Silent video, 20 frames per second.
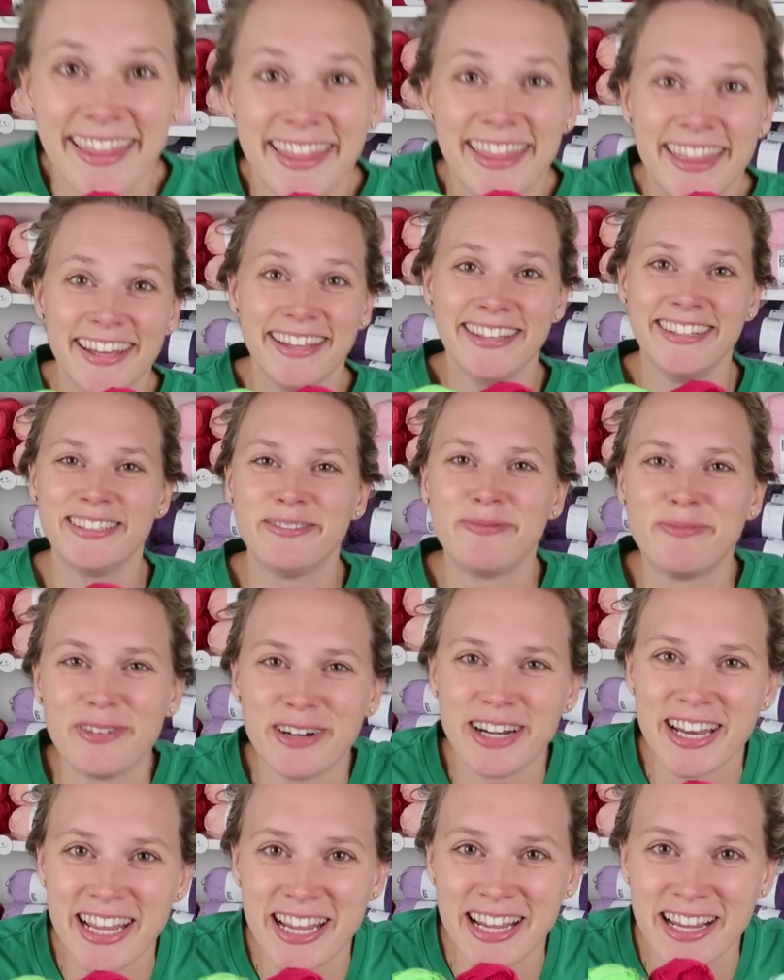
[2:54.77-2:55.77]
this
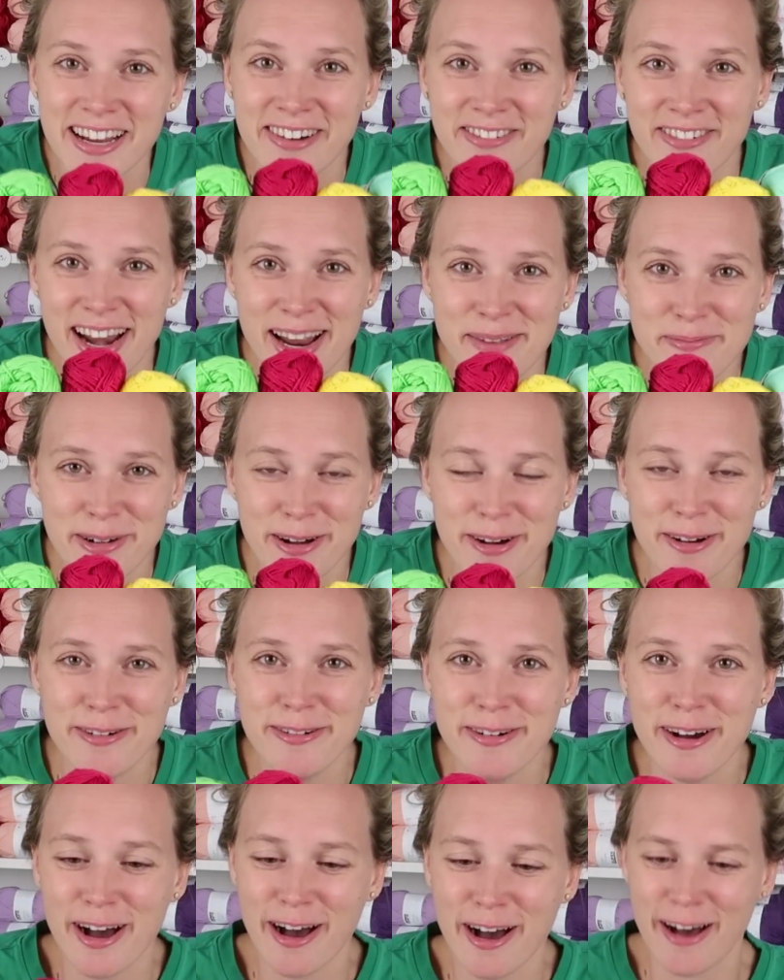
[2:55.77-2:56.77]
pretty
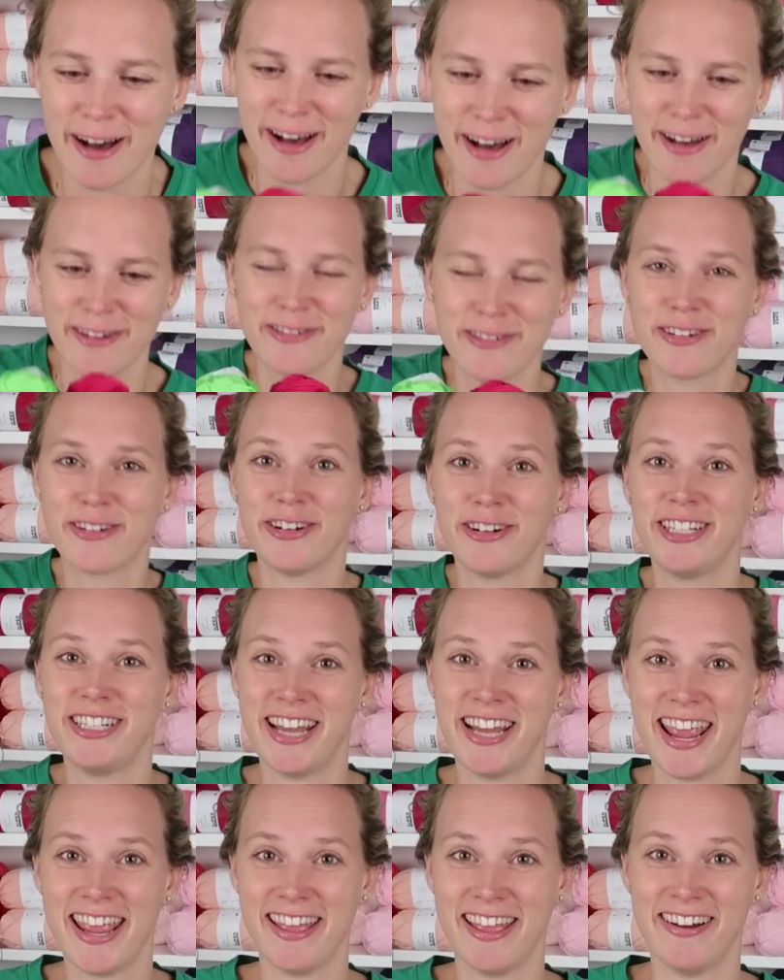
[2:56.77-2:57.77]
rainbow of
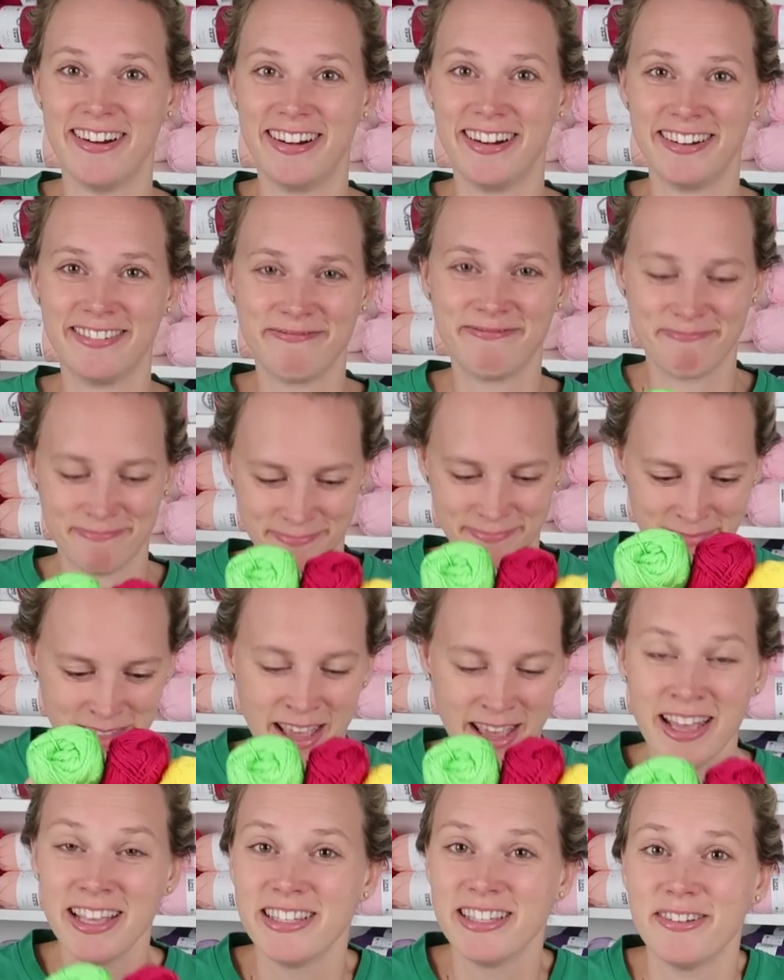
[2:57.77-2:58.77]
crochet yarn.
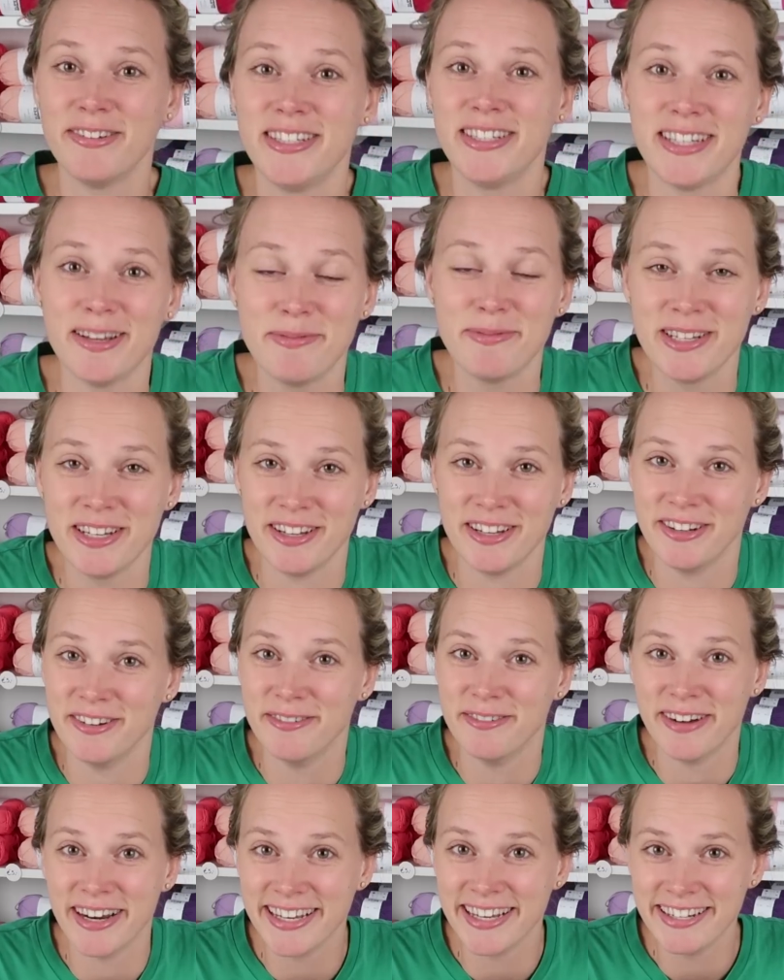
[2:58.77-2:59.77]
So it's up to you
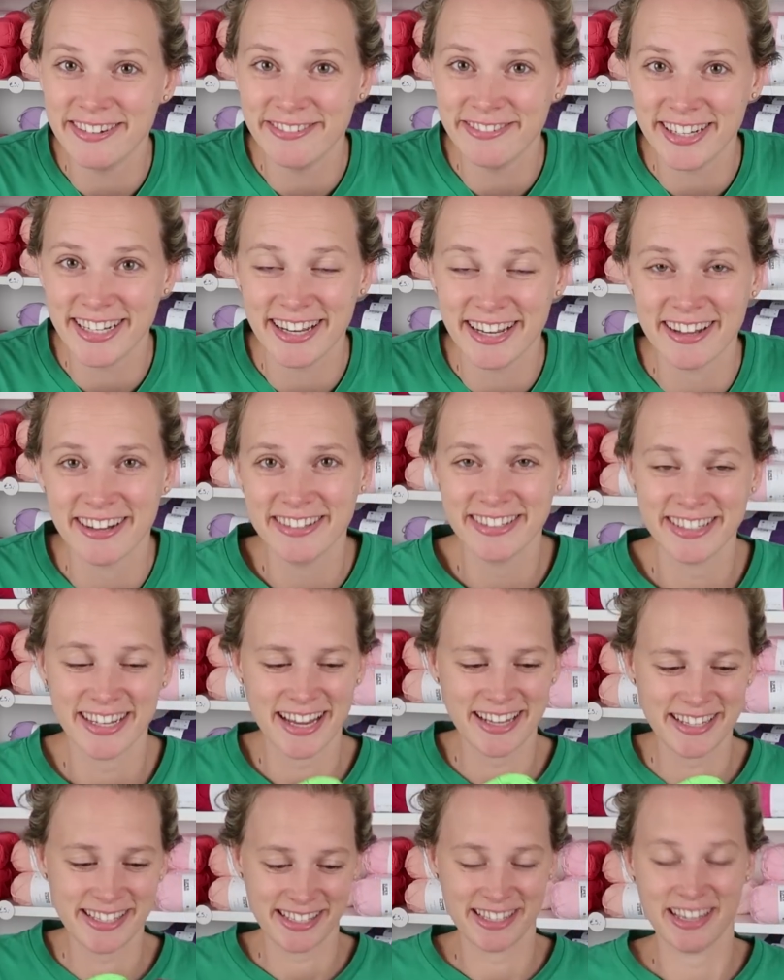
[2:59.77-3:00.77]
when you win the
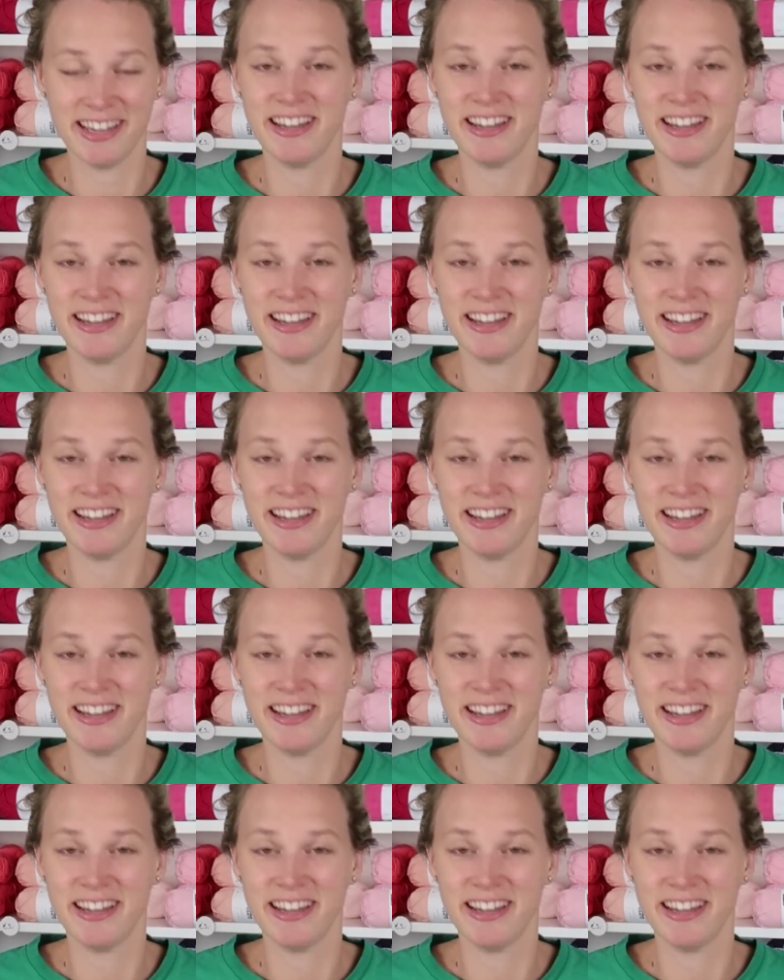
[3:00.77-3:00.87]
contest